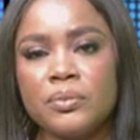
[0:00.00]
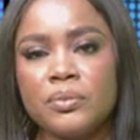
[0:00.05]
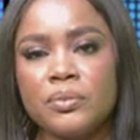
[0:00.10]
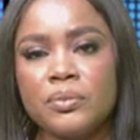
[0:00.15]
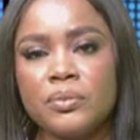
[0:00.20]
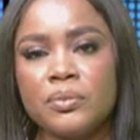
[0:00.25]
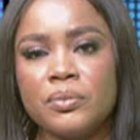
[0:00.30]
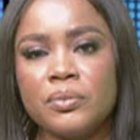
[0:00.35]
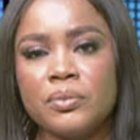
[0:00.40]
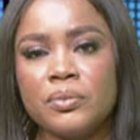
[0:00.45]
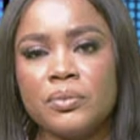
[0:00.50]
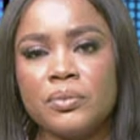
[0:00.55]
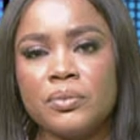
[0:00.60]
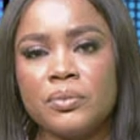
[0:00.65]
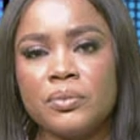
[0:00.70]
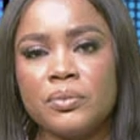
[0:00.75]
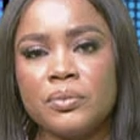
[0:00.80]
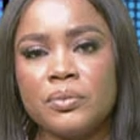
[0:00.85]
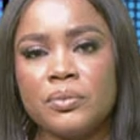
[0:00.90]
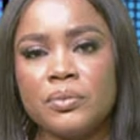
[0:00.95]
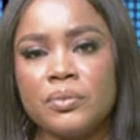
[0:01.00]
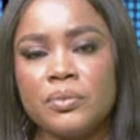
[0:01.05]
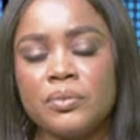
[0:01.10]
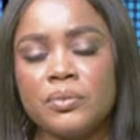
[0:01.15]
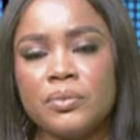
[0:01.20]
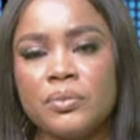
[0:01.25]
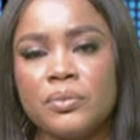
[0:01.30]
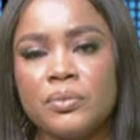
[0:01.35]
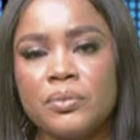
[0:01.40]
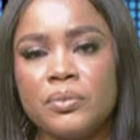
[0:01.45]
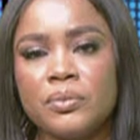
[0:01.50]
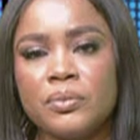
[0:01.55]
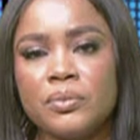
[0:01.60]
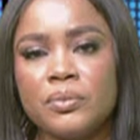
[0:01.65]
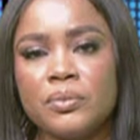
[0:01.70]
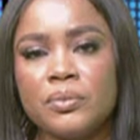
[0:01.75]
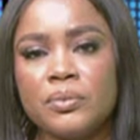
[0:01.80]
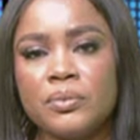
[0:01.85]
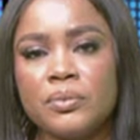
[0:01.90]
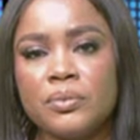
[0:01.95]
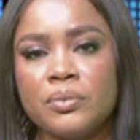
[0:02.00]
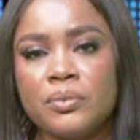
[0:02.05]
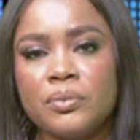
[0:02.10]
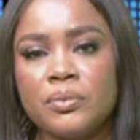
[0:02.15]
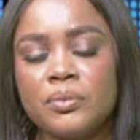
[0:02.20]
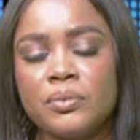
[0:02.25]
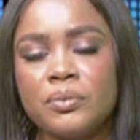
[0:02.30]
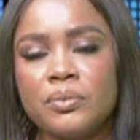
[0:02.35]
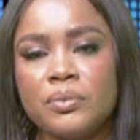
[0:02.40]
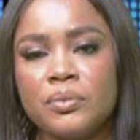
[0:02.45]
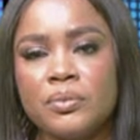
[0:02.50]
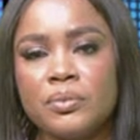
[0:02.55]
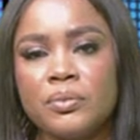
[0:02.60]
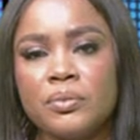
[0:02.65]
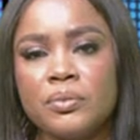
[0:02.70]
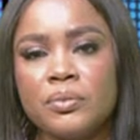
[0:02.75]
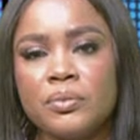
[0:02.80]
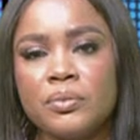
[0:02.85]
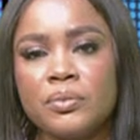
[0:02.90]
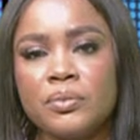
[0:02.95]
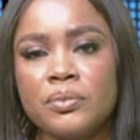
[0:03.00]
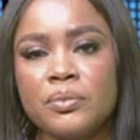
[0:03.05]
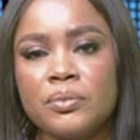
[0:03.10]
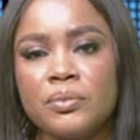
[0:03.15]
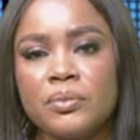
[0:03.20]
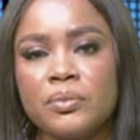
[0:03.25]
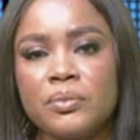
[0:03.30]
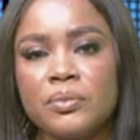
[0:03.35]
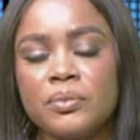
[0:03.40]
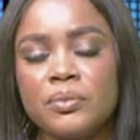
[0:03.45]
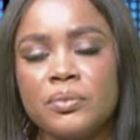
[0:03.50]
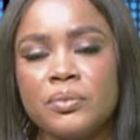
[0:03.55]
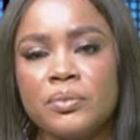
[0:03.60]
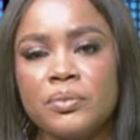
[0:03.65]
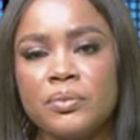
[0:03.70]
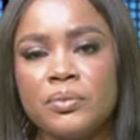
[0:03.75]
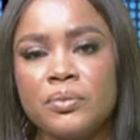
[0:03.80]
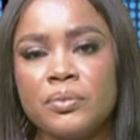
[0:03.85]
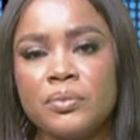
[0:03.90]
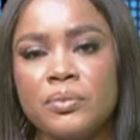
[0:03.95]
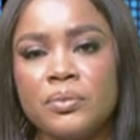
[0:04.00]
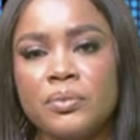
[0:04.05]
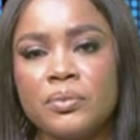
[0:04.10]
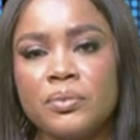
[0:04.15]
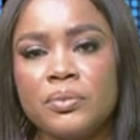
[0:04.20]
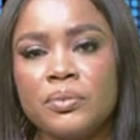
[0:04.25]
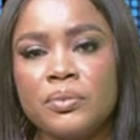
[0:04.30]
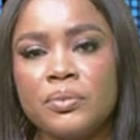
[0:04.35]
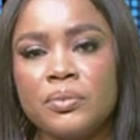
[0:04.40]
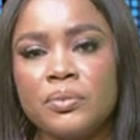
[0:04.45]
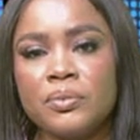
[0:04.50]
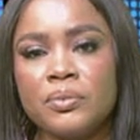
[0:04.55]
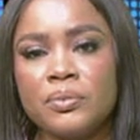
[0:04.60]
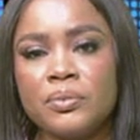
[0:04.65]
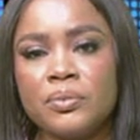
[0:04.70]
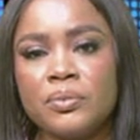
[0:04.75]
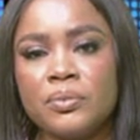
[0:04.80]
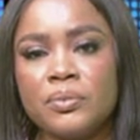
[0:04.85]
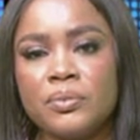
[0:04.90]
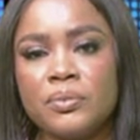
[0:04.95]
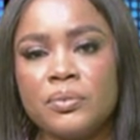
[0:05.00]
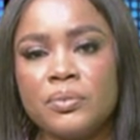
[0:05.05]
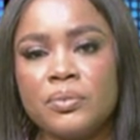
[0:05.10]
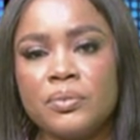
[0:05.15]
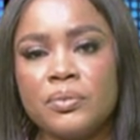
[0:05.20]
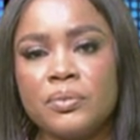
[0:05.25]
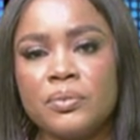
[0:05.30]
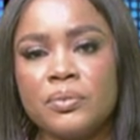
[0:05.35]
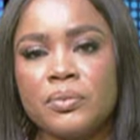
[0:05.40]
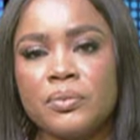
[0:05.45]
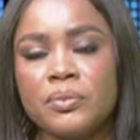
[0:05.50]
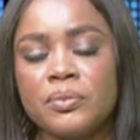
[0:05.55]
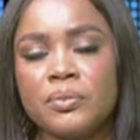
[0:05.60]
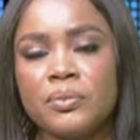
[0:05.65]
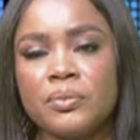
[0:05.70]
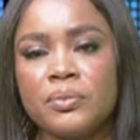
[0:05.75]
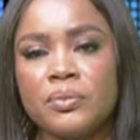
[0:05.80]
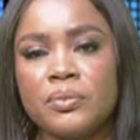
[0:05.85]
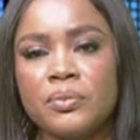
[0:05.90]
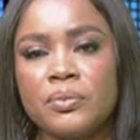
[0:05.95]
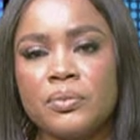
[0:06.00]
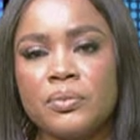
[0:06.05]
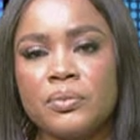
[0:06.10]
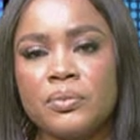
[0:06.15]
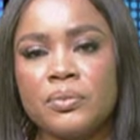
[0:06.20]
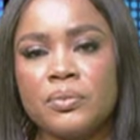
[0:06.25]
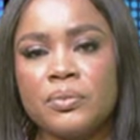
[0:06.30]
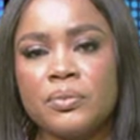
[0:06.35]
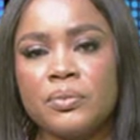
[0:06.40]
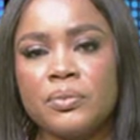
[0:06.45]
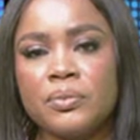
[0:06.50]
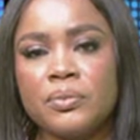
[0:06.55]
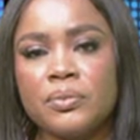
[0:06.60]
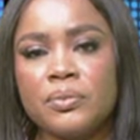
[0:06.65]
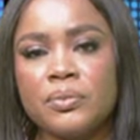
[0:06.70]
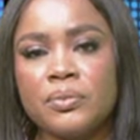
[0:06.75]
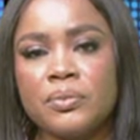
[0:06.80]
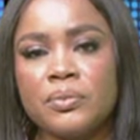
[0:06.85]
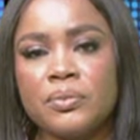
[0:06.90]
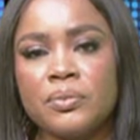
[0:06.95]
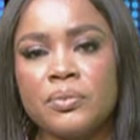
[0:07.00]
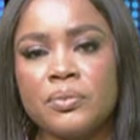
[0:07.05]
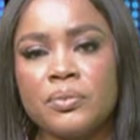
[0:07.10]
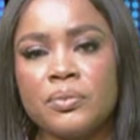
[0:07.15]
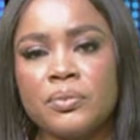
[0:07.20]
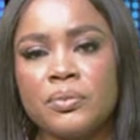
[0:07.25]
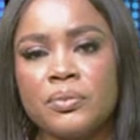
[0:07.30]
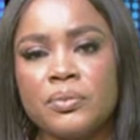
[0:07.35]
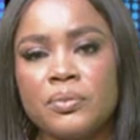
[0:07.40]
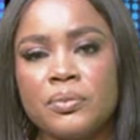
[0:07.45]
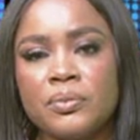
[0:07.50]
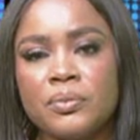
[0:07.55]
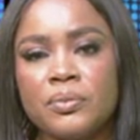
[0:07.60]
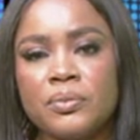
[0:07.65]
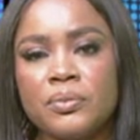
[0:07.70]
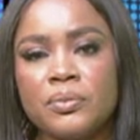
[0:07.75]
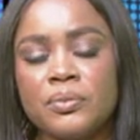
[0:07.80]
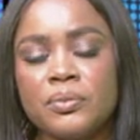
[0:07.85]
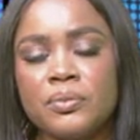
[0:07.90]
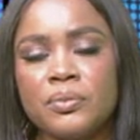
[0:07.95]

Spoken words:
The person shown says nothing.